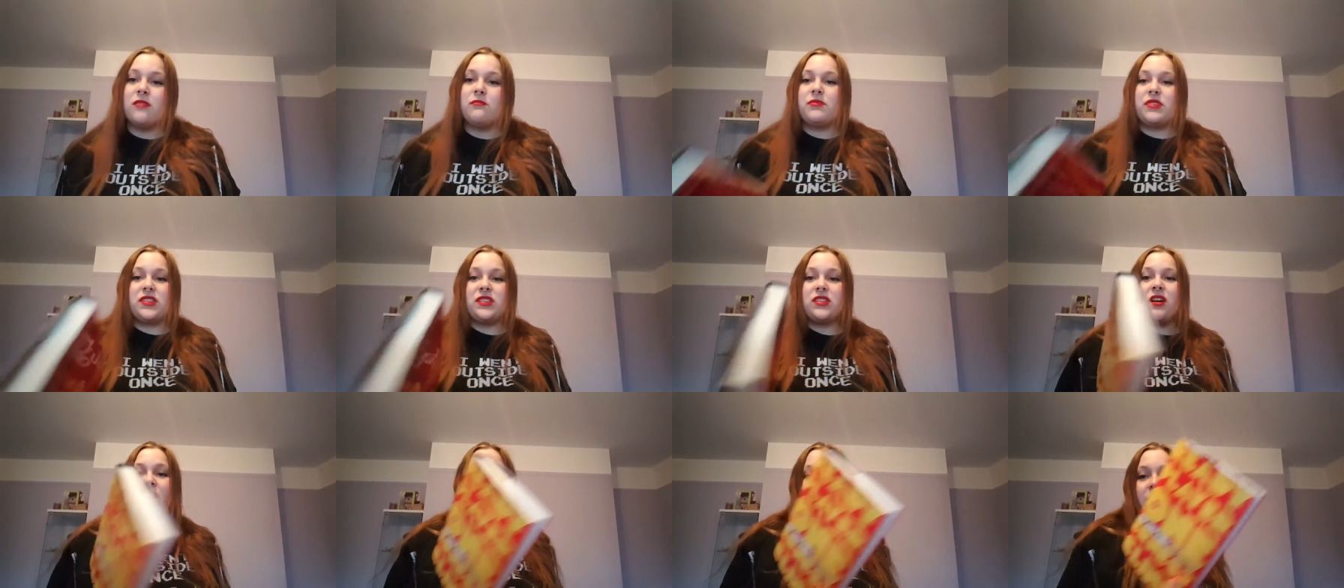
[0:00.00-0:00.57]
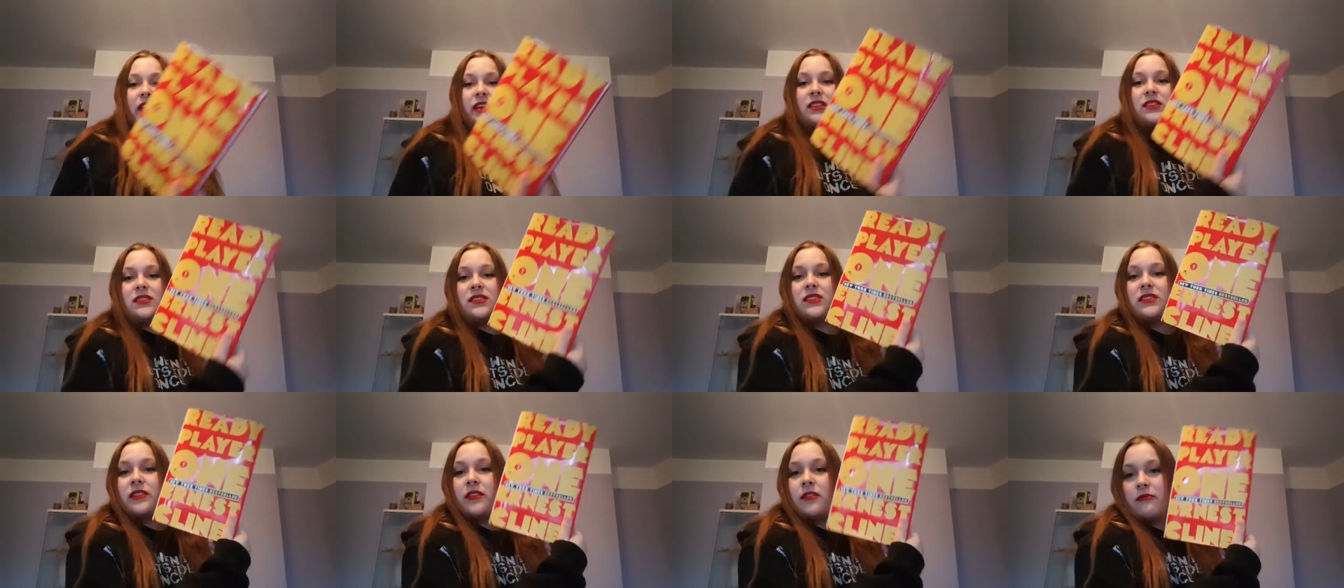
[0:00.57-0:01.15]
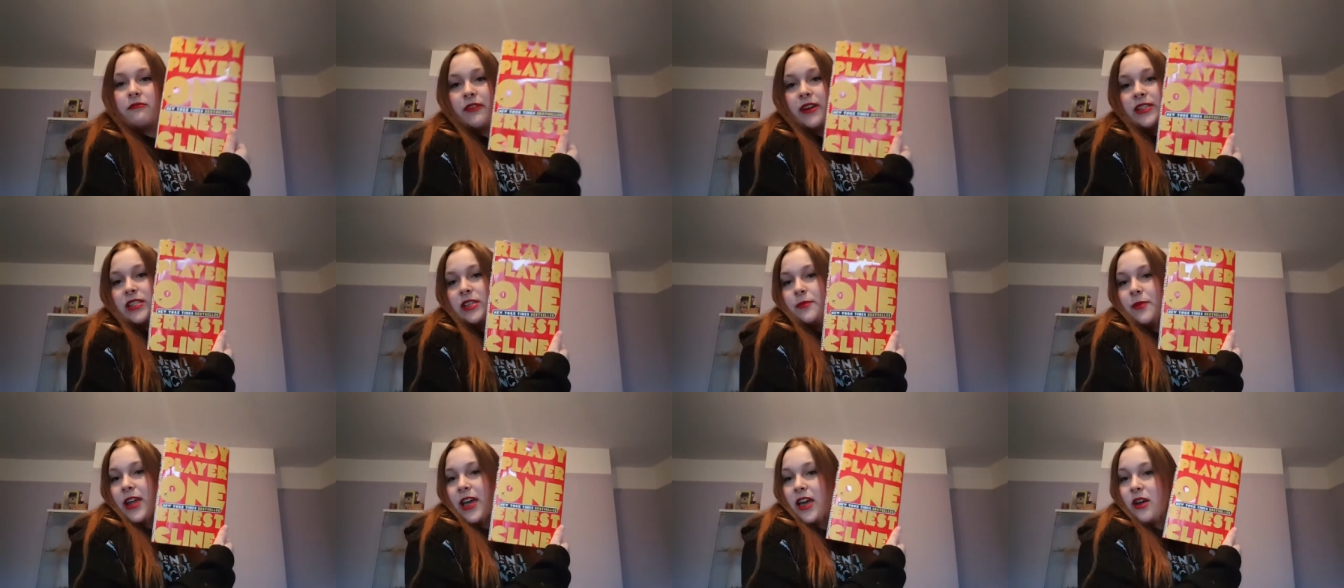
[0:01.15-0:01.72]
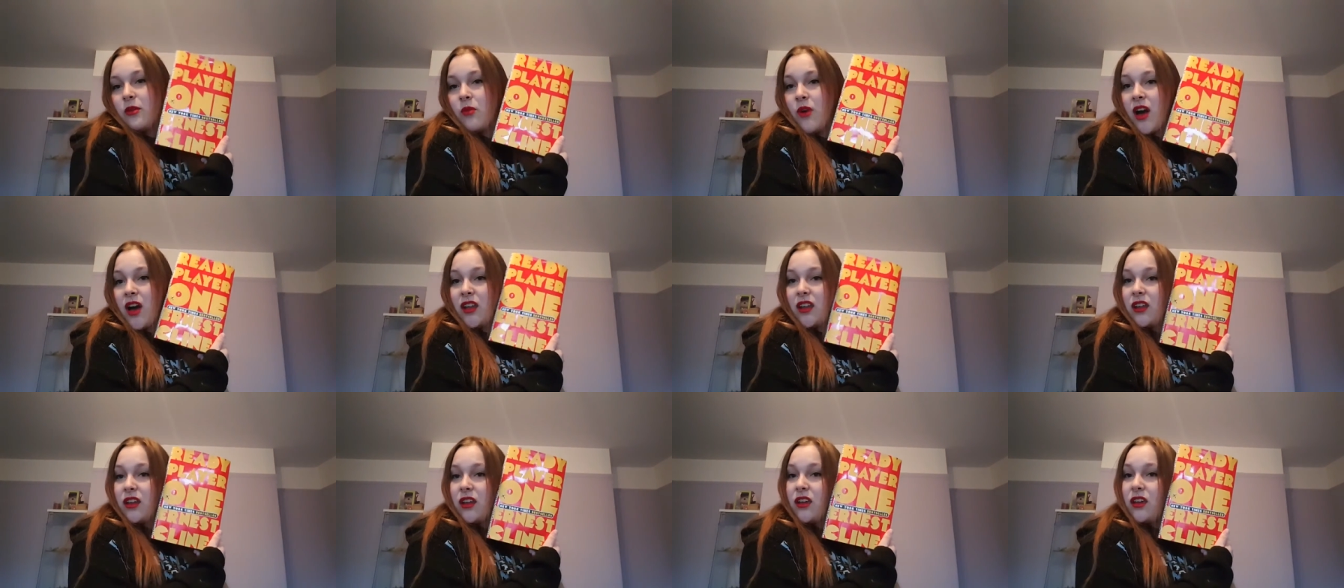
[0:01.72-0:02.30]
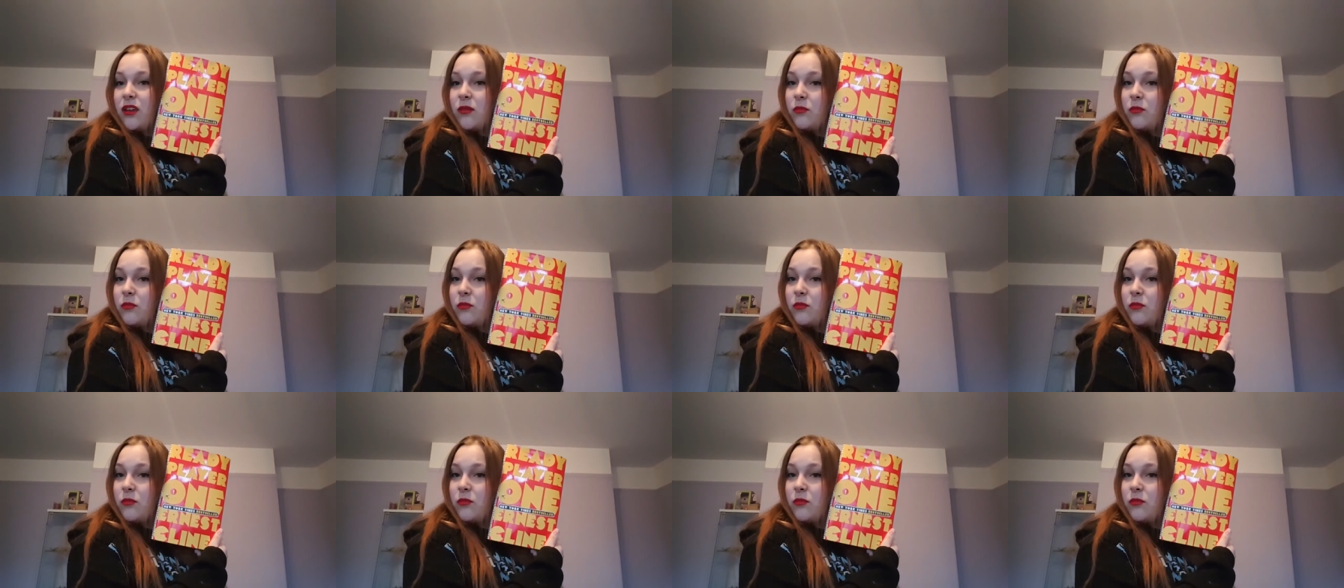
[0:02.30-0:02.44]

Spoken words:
besides Ready Player One